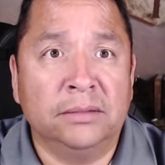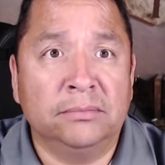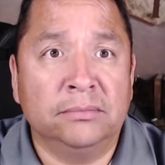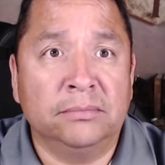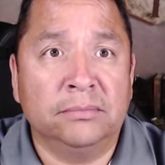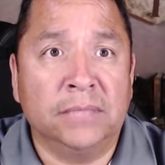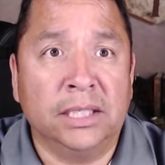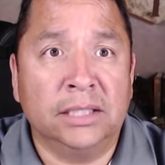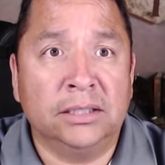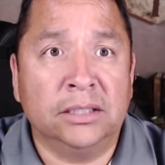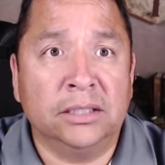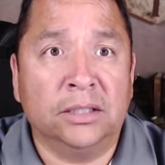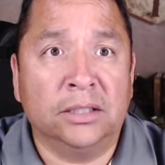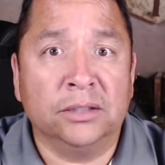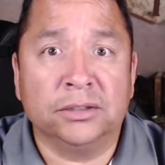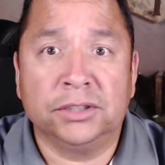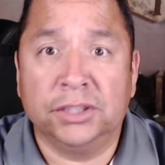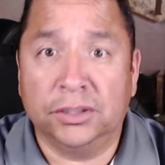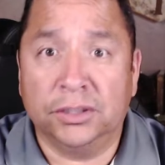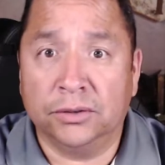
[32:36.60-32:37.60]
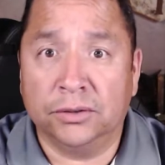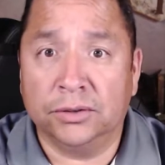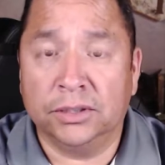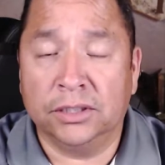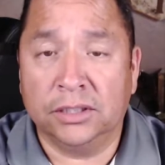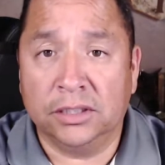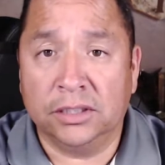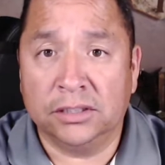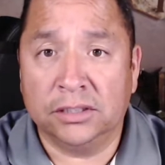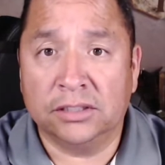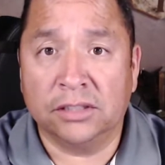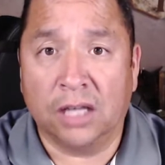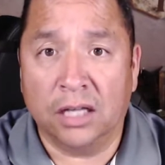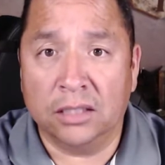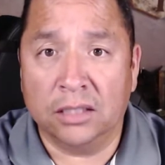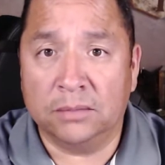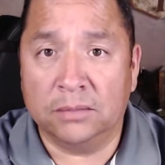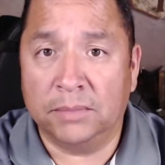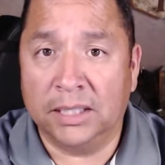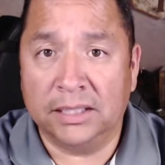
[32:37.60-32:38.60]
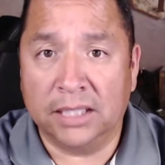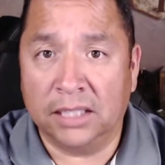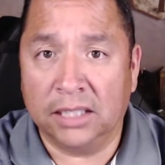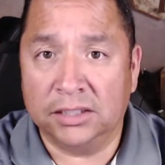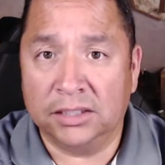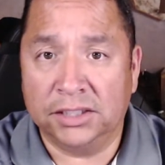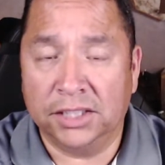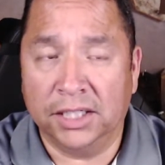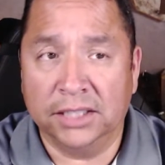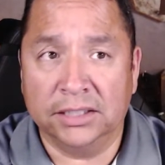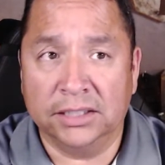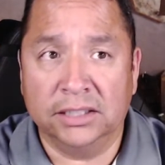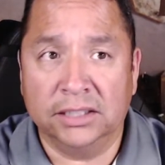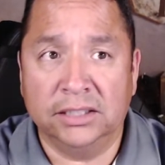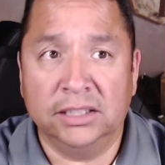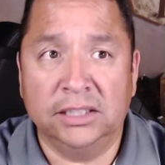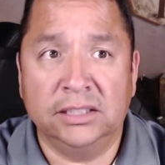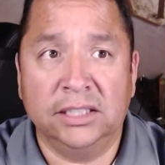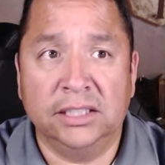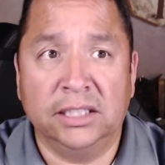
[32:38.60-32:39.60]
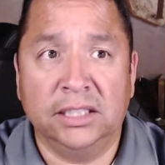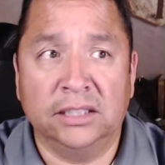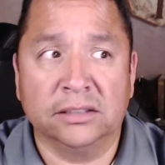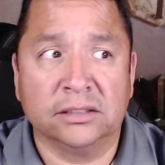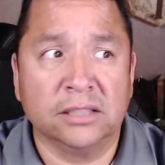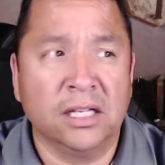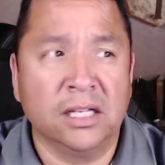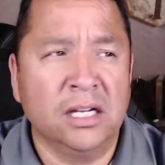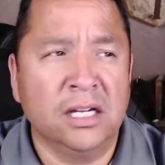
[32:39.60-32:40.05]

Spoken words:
adult children a solid by not sharing the details.